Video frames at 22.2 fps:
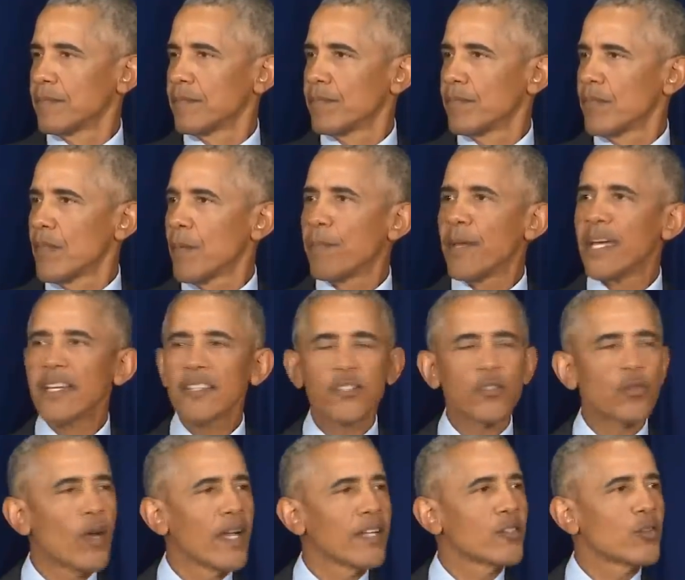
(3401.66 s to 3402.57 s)
The biggest
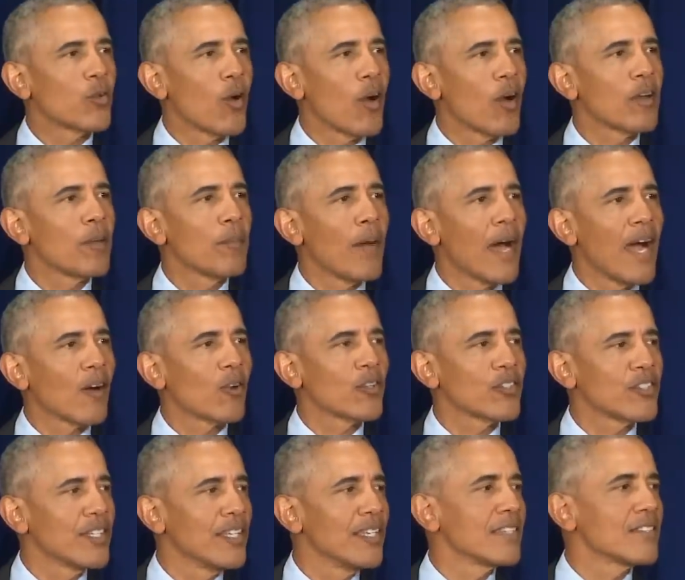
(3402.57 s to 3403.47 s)
threat to our
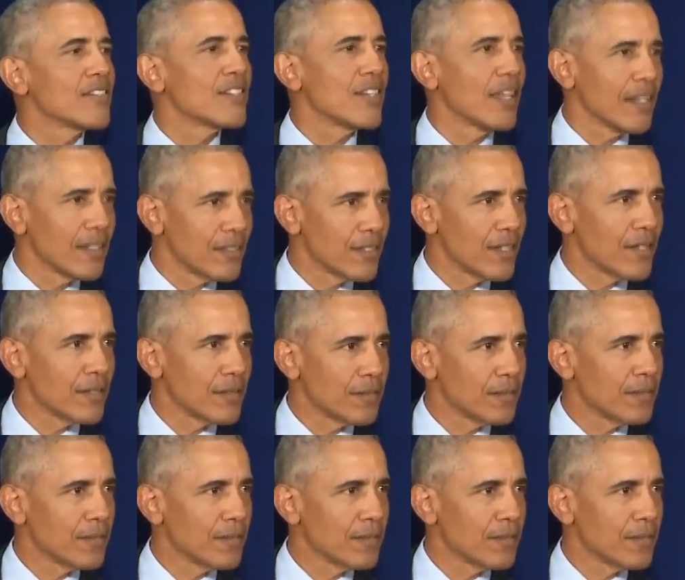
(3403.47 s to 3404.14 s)
democracy is cynicism.